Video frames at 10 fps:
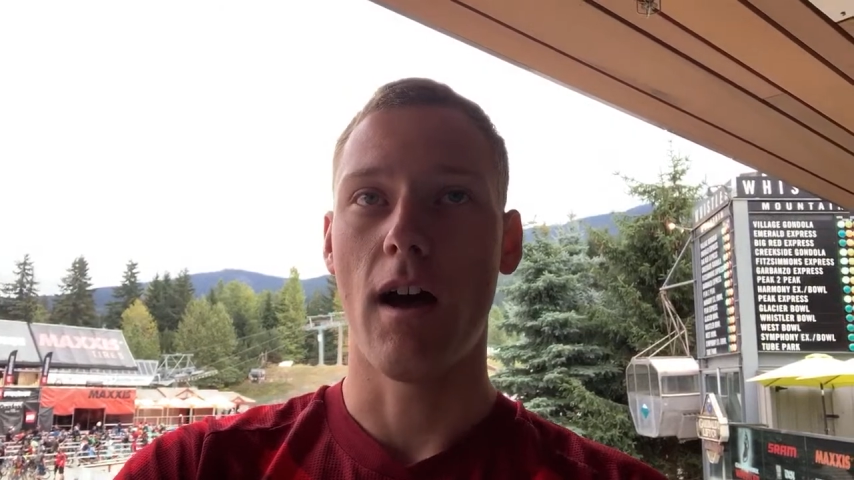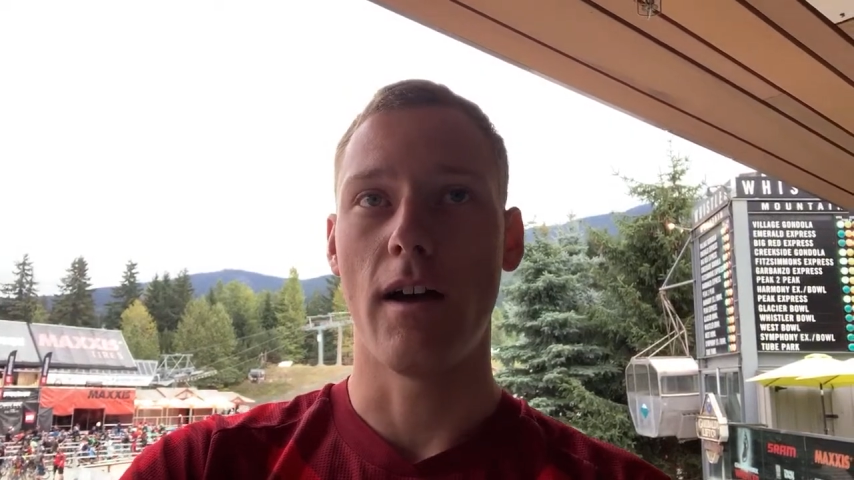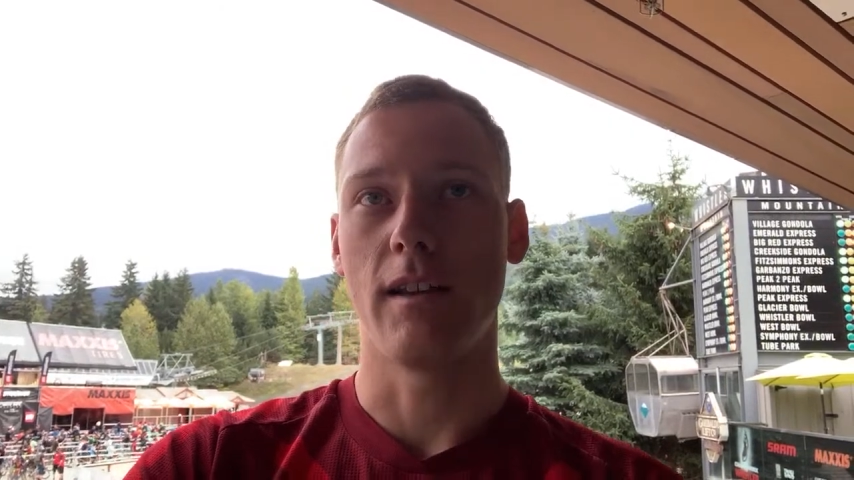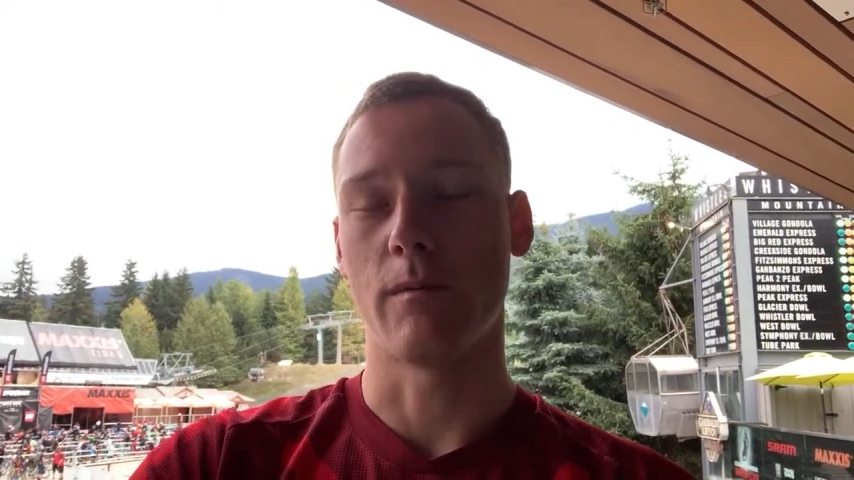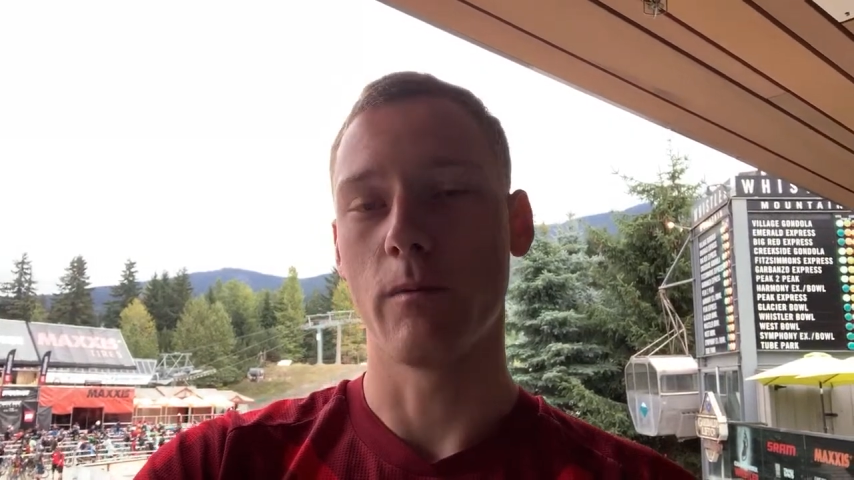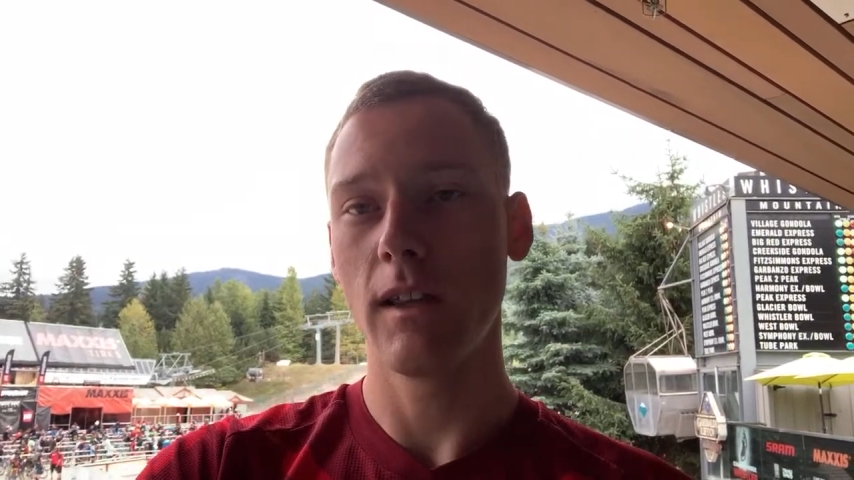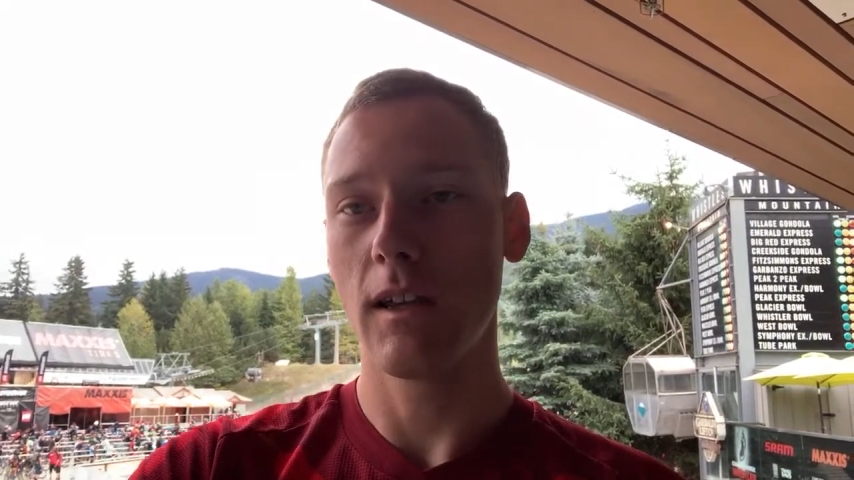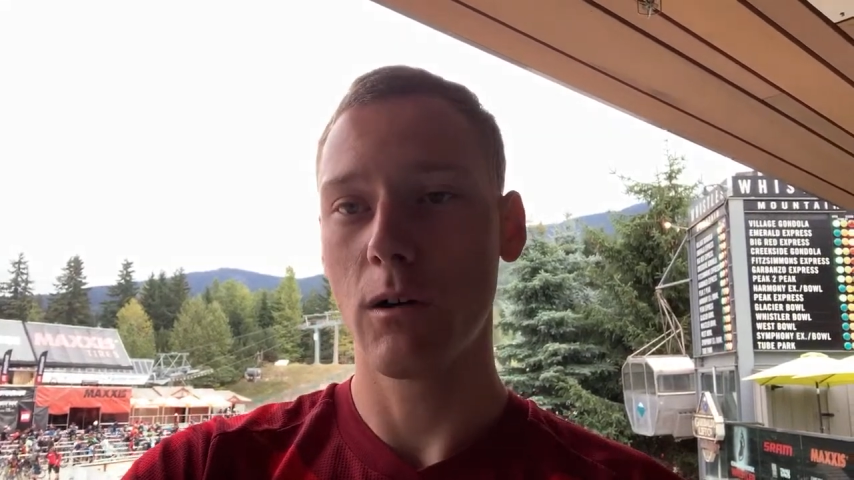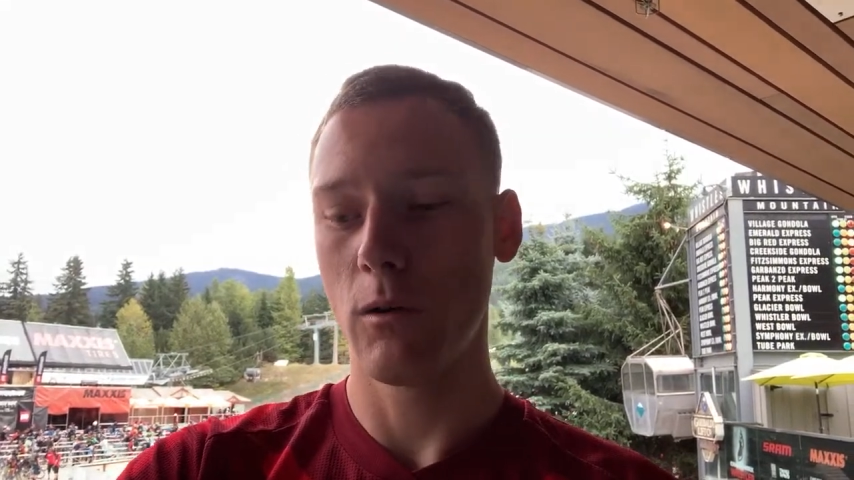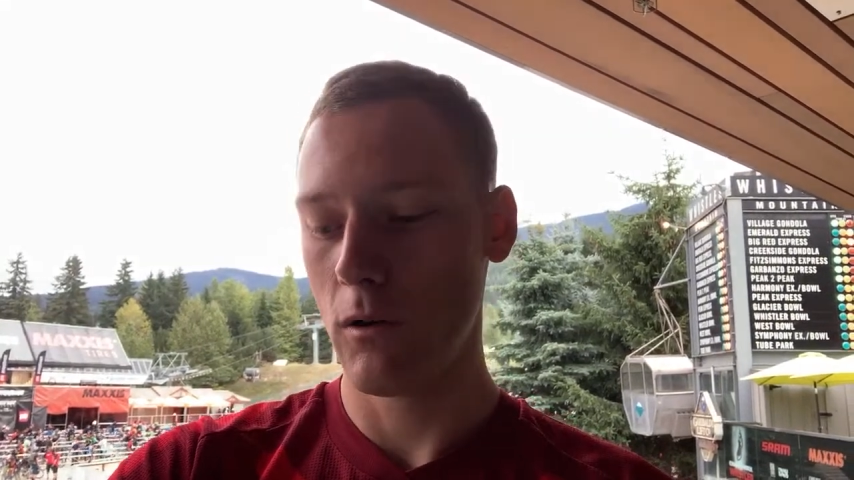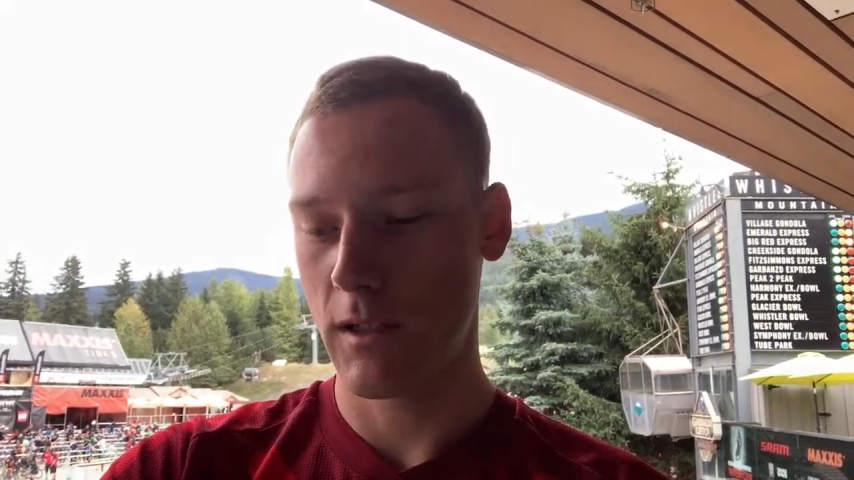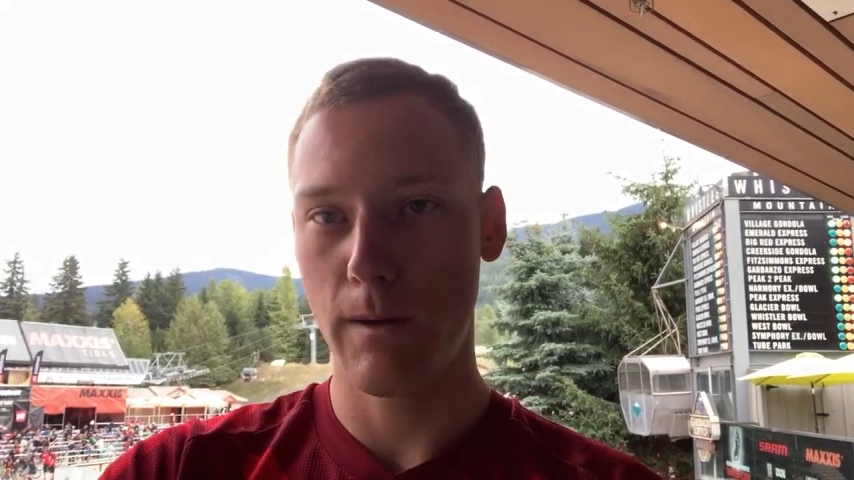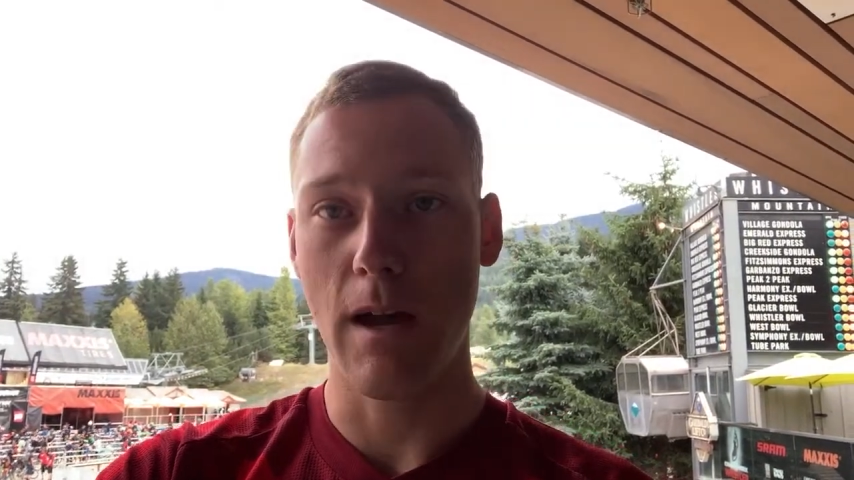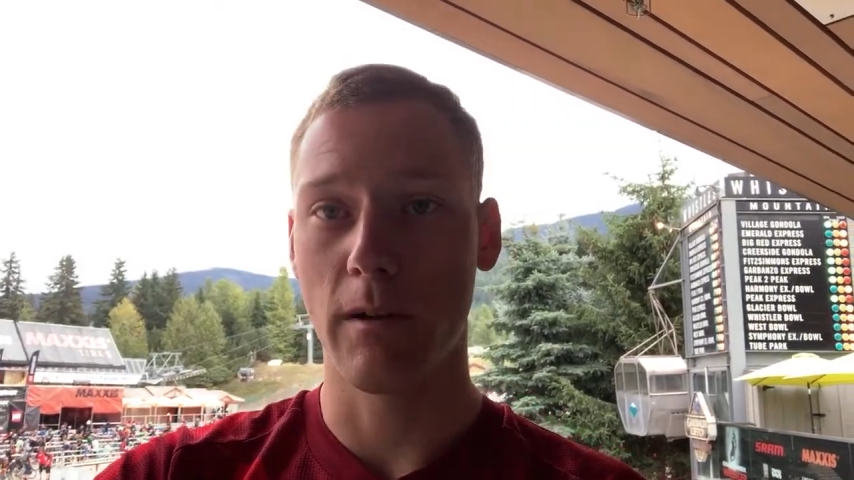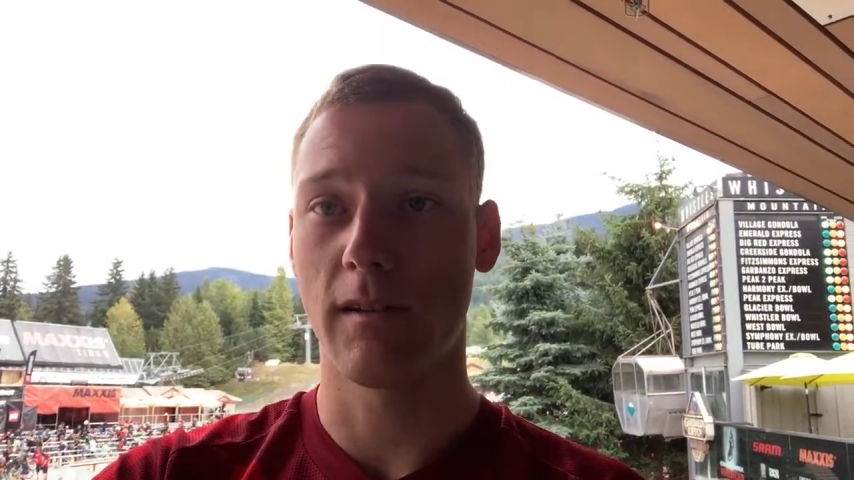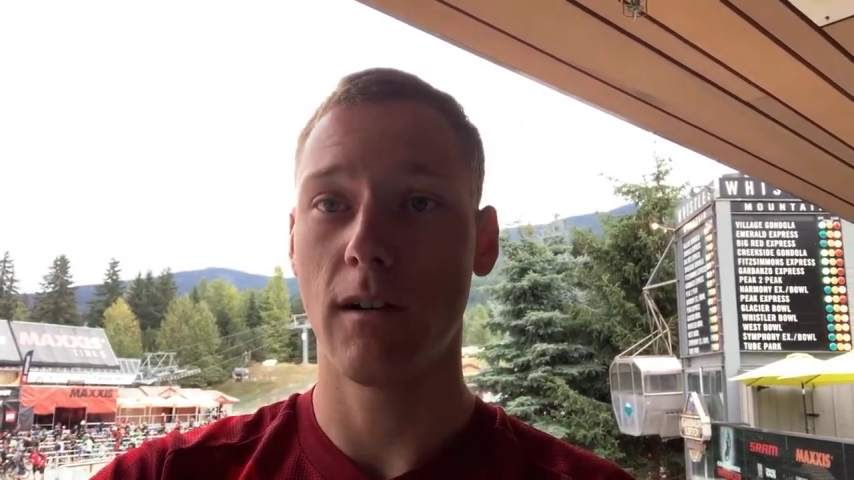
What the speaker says: It's really cool to be able to